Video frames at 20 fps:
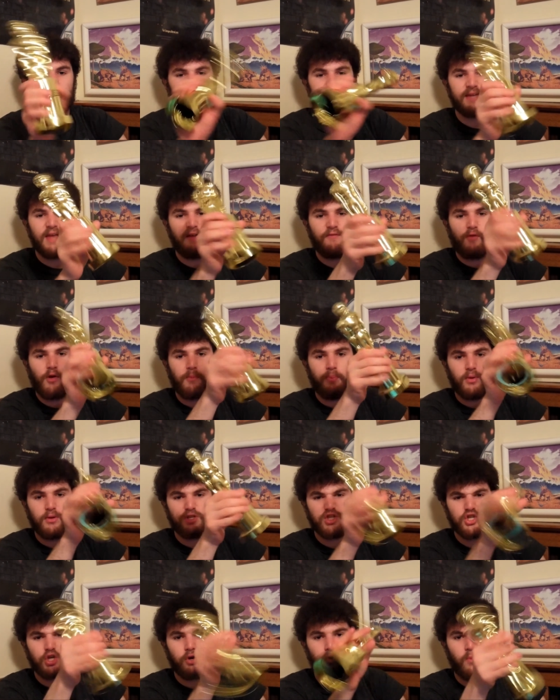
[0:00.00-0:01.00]
it's inevitable
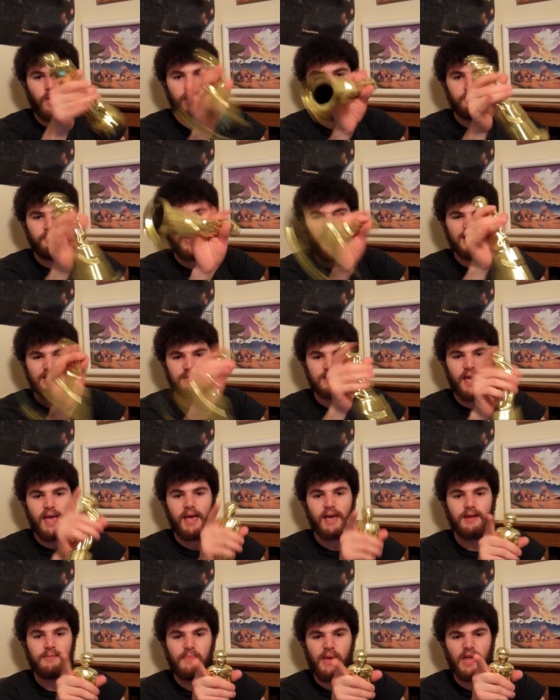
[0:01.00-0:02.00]
it's gonna win Best
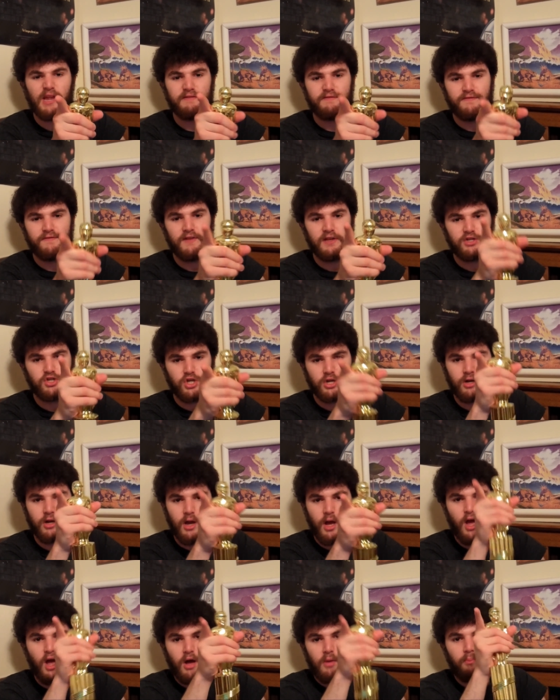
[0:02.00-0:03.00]
Animated Feature.
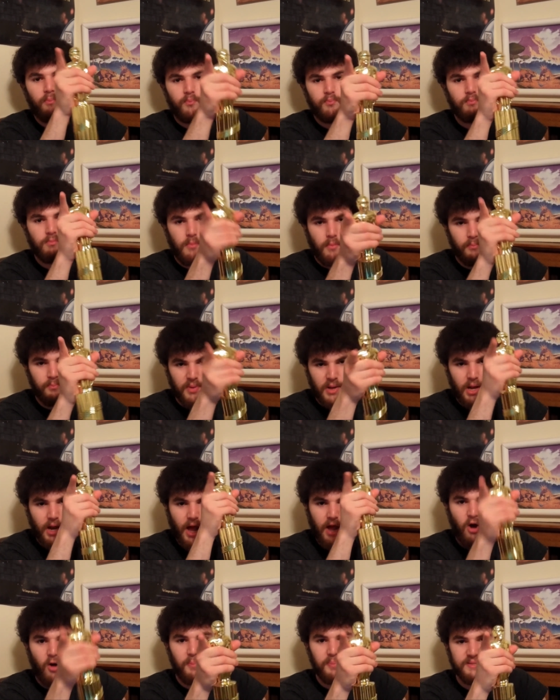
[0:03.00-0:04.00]
No, but I
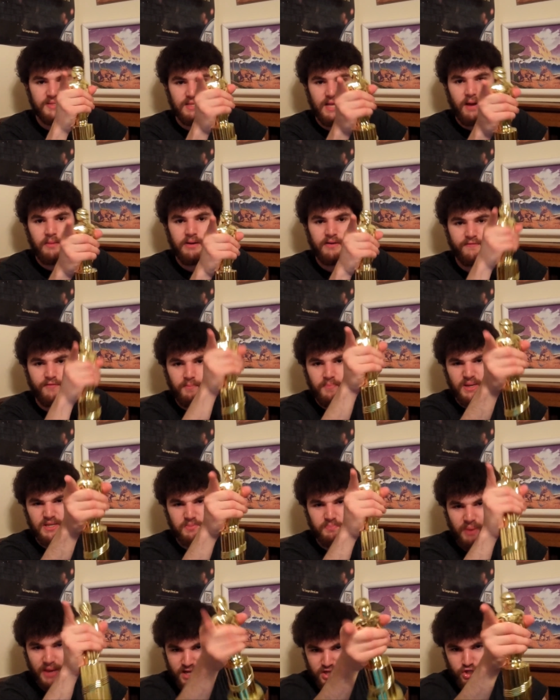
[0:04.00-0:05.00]
hope it's nominated for
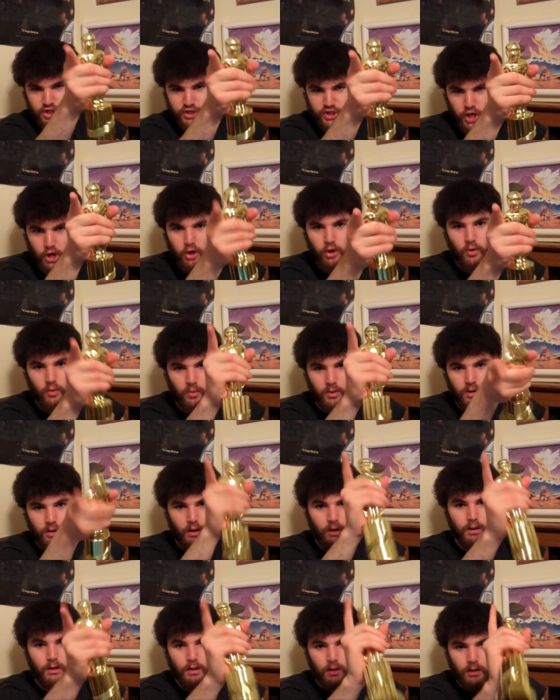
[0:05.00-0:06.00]
Best Picture go,
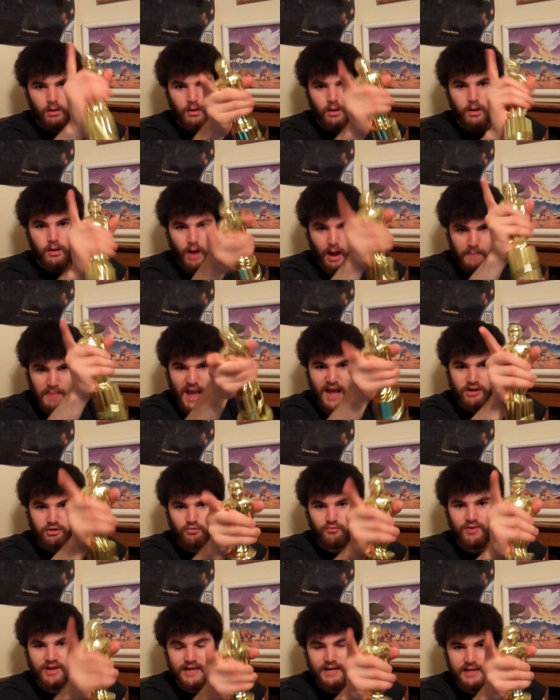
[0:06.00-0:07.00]
too. I'm
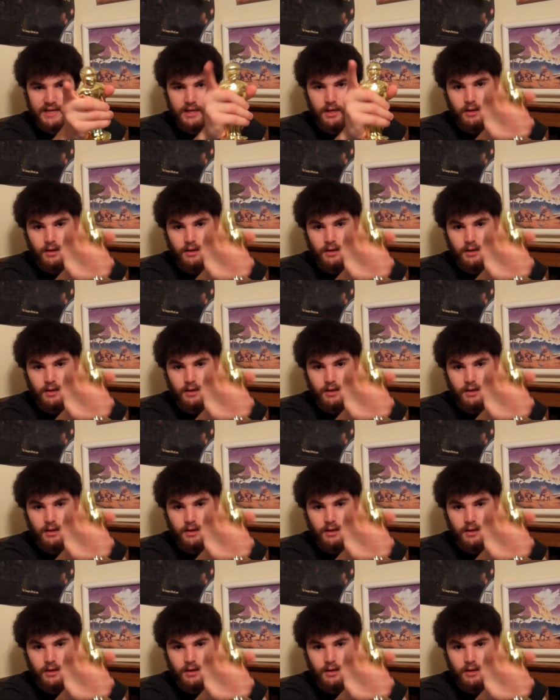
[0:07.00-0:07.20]
not greedy.